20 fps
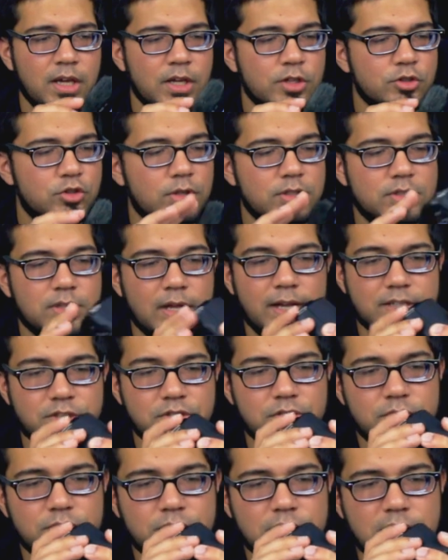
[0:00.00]
So it's
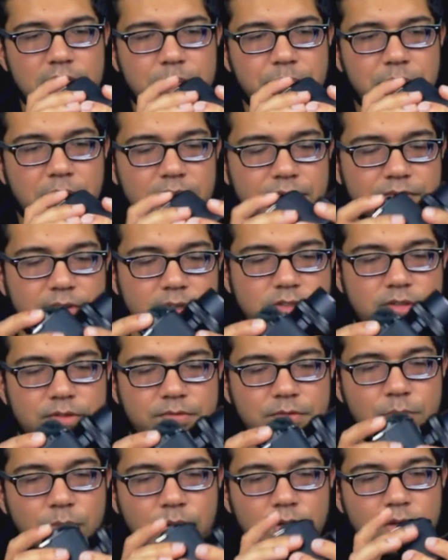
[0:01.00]
actually really perfect. So if
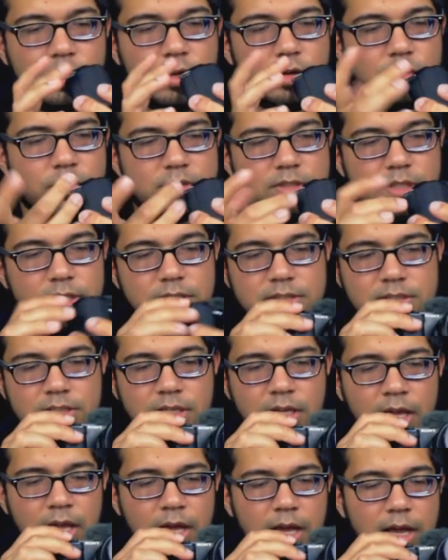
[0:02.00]
you want to close this,
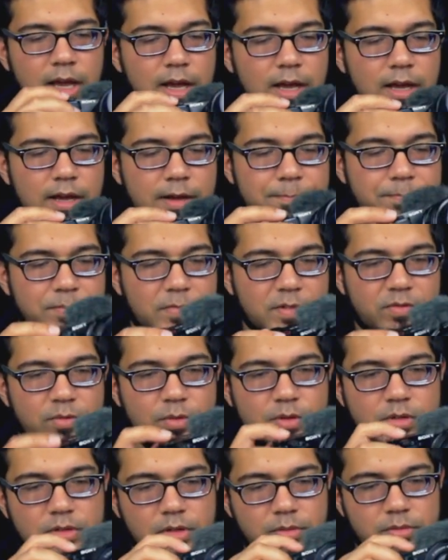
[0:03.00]
if you
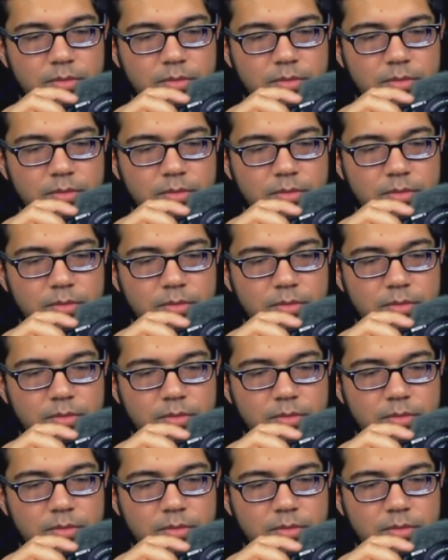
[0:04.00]
want,